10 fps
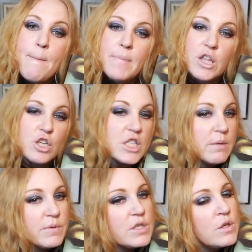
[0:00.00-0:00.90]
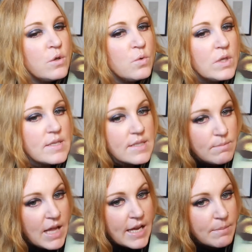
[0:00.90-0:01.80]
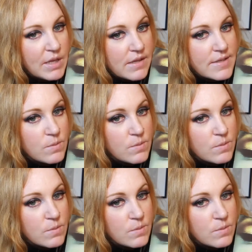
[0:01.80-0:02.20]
Mothership II Sublime this